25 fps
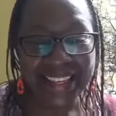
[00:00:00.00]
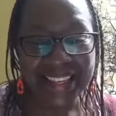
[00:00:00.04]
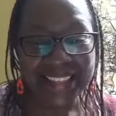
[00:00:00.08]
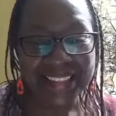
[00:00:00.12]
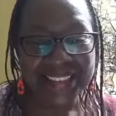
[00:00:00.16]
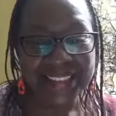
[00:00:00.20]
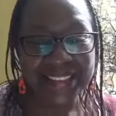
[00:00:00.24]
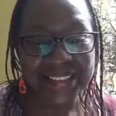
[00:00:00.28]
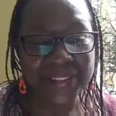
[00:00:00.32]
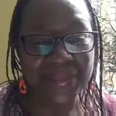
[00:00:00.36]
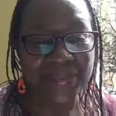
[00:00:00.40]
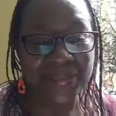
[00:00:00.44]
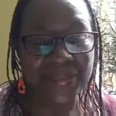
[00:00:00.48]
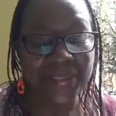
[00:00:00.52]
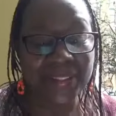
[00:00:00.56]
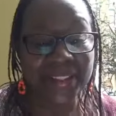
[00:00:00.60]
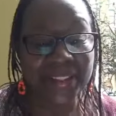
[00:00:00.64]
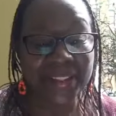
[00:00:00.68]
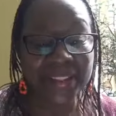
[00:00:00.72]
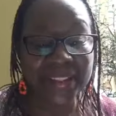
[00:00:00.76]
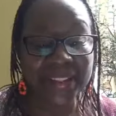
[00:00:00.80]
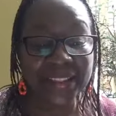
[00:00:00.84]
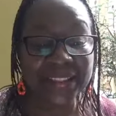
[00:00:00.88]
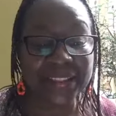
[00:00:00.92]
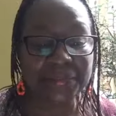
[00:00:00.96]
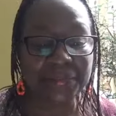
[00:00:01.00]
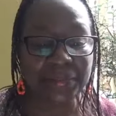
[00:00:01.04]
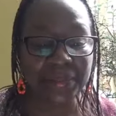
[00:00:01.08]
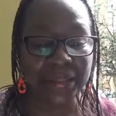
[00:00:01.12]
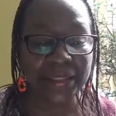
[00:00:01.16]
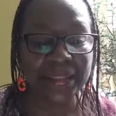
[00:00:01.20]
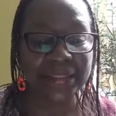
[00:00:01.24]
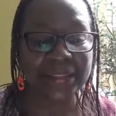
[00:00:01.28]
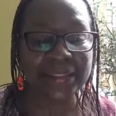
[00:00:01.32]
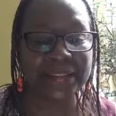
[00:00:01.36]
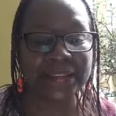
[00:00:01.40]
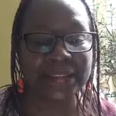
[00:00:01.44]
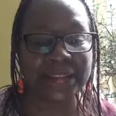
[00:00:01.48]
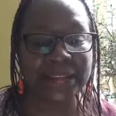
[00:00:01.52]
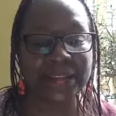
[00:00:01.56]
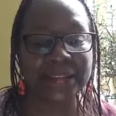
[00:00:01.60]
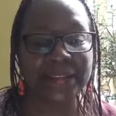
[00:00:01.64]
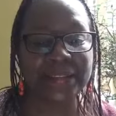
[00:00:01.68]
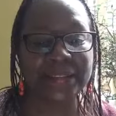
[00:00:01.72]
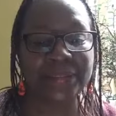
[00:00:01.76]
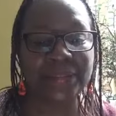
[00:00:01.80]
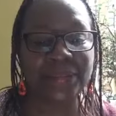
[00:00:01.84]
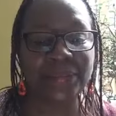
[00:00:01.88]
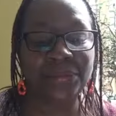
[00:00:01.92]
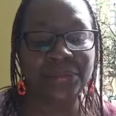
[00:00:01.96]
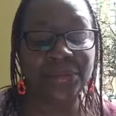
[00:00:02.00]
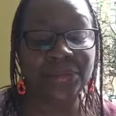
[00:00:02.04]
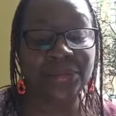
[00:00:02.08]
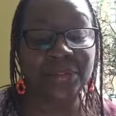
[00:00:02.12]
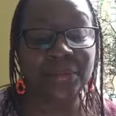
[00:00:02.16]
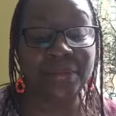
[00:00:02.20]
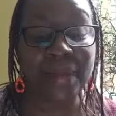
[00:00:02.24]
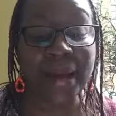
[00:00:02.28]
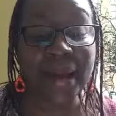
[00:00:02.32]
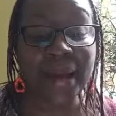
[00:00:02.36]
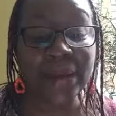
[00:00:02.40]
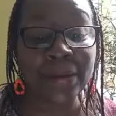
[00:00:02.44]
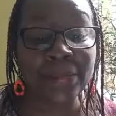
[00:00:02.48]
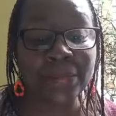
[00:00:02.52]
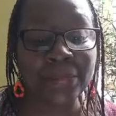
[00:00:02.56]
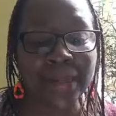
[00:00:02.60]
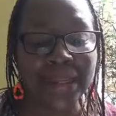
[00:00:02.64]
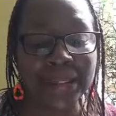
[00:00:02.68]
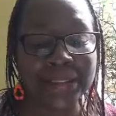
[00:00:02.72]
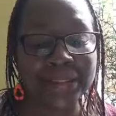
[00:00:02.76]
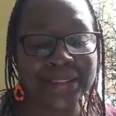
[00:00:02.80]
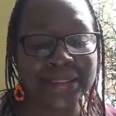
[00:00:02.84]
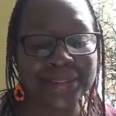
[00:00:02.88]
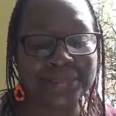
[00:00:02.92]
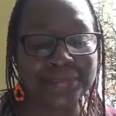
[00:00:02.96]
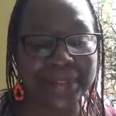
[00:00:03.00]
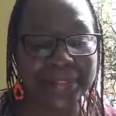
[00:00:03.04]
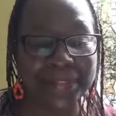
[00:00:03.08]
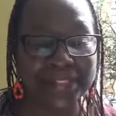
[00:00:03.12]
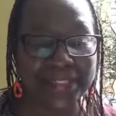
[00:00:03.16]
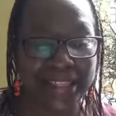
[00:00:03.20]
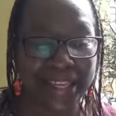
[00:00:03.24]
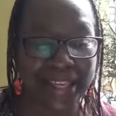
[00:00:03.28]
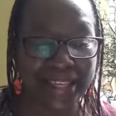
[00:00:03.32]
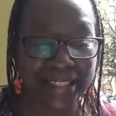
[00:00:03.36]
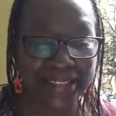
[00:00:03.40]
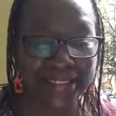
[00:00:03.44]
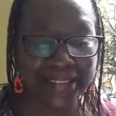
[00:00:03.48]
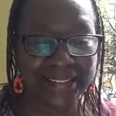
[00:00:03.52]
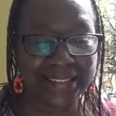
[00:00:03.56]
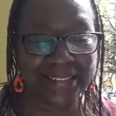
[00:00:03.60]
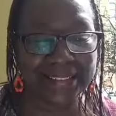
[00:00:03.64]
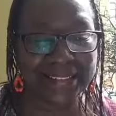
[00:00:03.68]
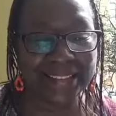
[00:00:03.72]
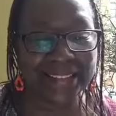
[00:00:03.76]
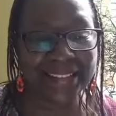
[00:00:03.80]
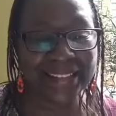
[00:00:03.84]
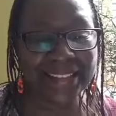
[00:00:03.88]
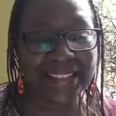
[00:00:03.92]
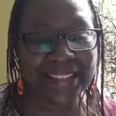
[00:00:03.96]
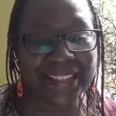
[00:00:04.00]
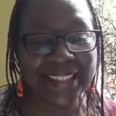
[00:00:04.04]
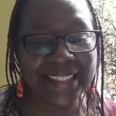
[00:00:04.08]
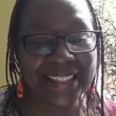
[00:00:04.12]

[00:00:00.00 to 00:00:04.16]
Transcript: So this person with a biomass mentality